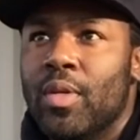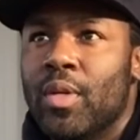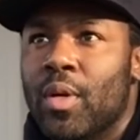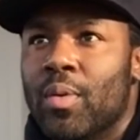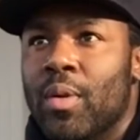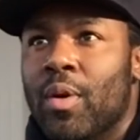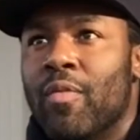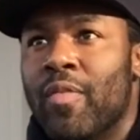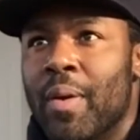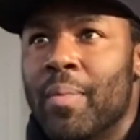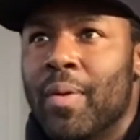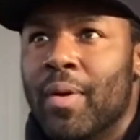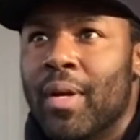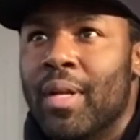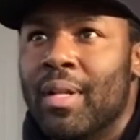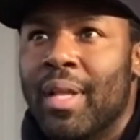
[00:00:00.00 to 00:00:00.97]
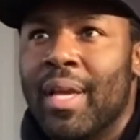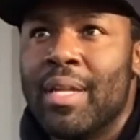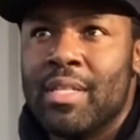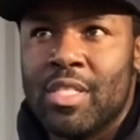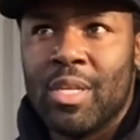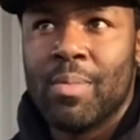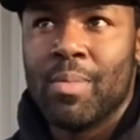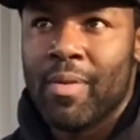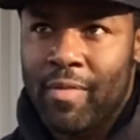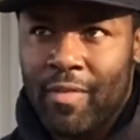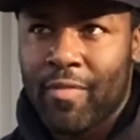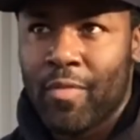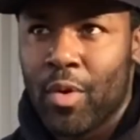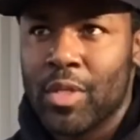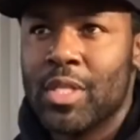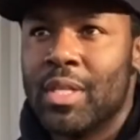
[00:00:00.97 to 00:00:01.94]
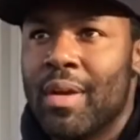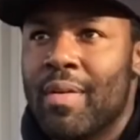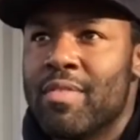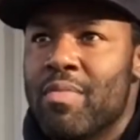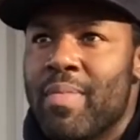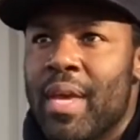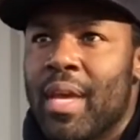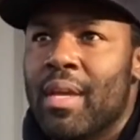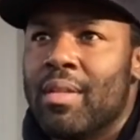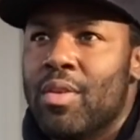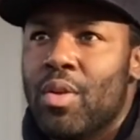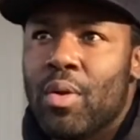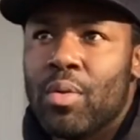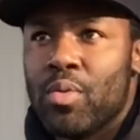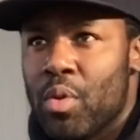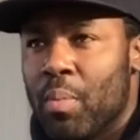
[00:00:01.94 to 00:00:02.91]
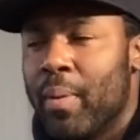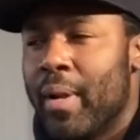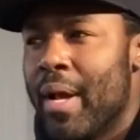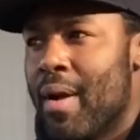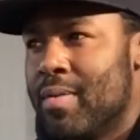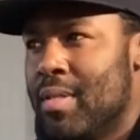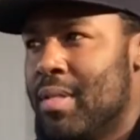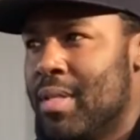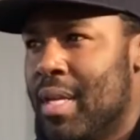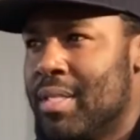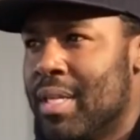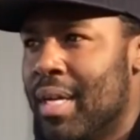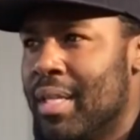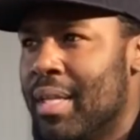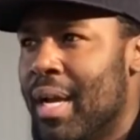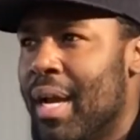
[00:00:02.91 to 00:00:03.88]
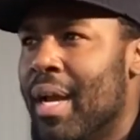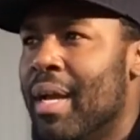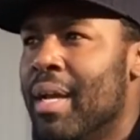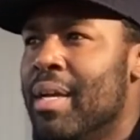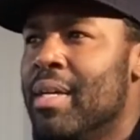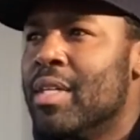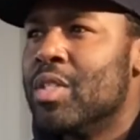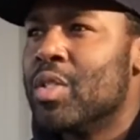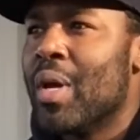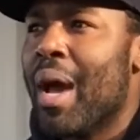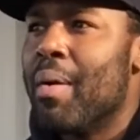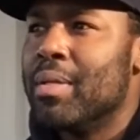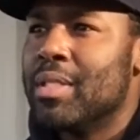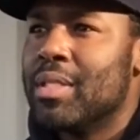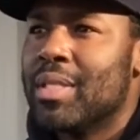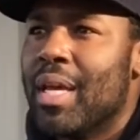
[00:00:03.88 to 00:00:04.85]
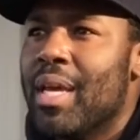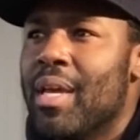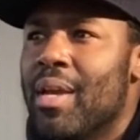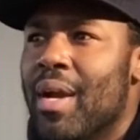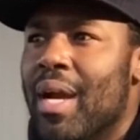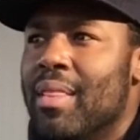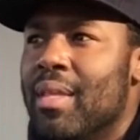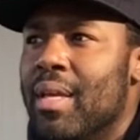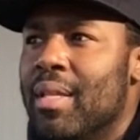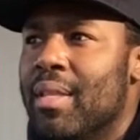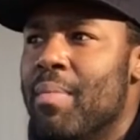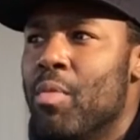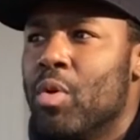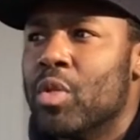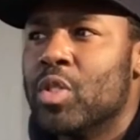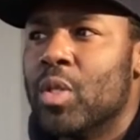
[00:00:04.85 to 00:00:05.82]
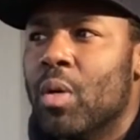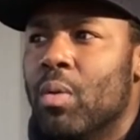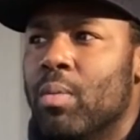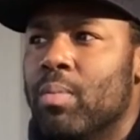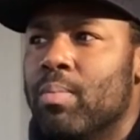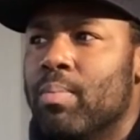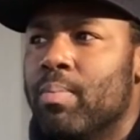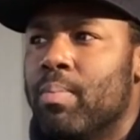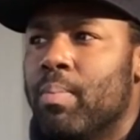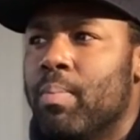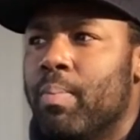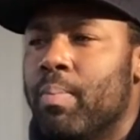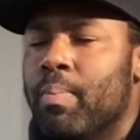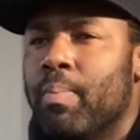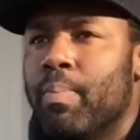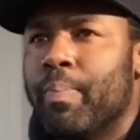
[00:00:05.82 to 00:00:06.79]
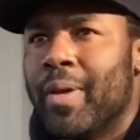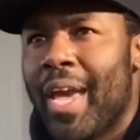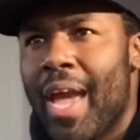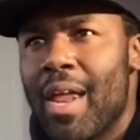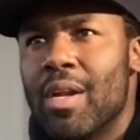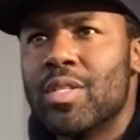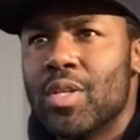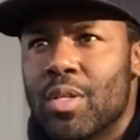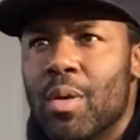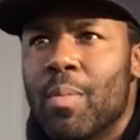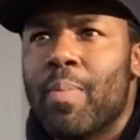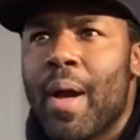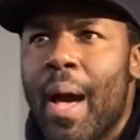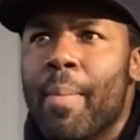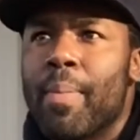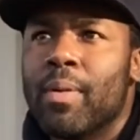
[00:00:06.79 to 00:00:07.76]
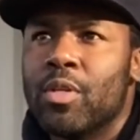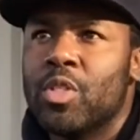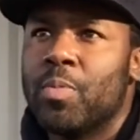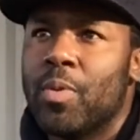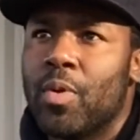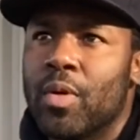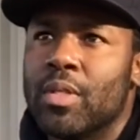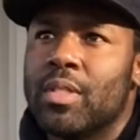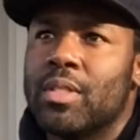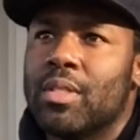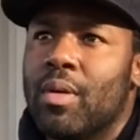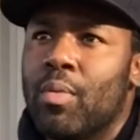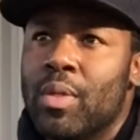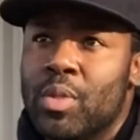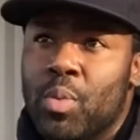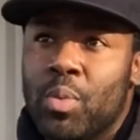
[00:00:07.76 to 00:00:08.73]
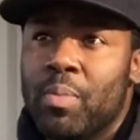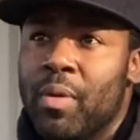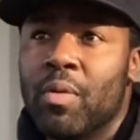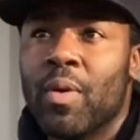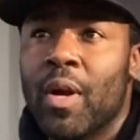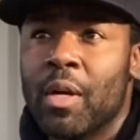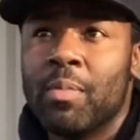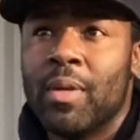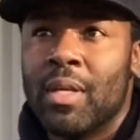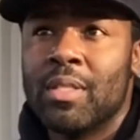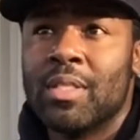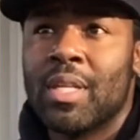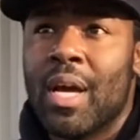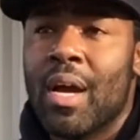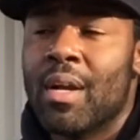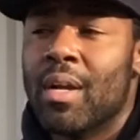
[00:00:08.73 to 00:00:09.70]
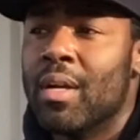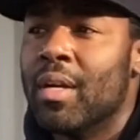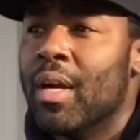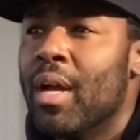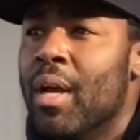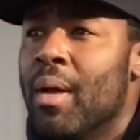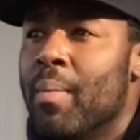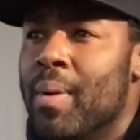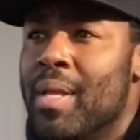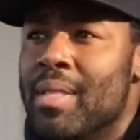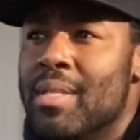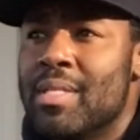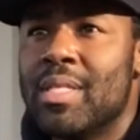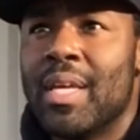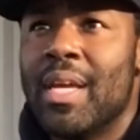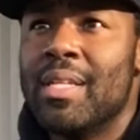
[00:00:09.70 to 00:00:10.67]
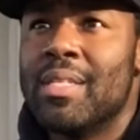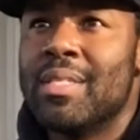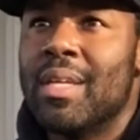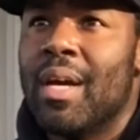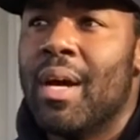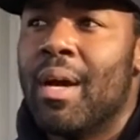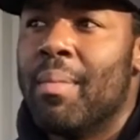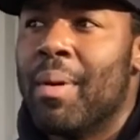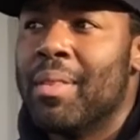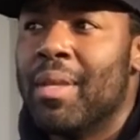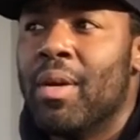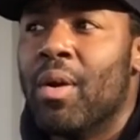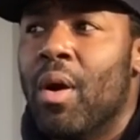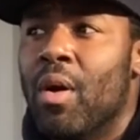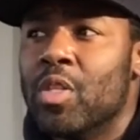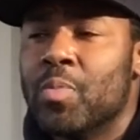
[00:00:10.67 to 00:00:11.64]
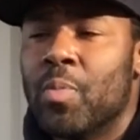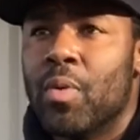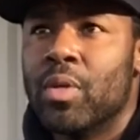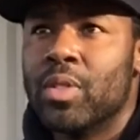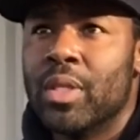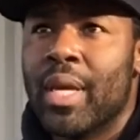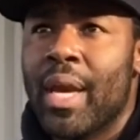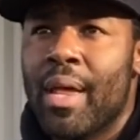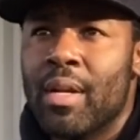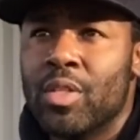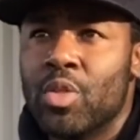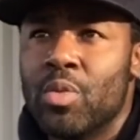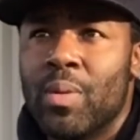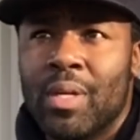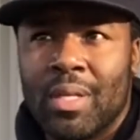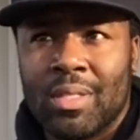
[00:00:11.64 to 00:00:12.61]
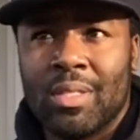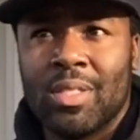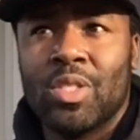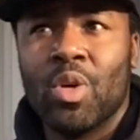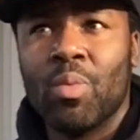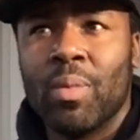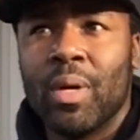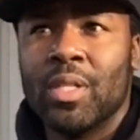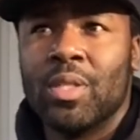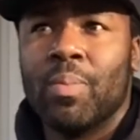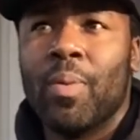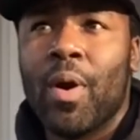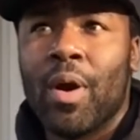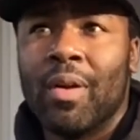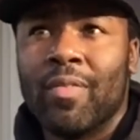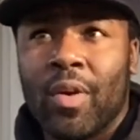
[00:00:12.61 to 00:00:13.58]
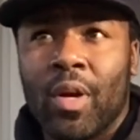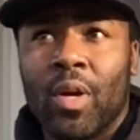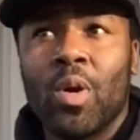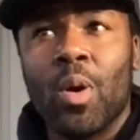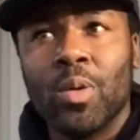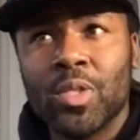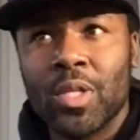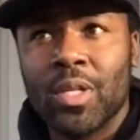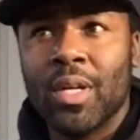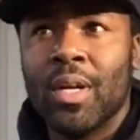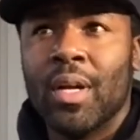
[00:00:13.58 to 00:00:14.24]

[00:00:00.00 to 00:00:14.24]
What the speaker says: November and late December if you're fortunate enough to make it to the playoffs and things like that. So I would just say here, I think they more so cater to their popular sports, which would be rugby and soccer. But in the States, I think all sports are catered to because it's so much a part of our culture.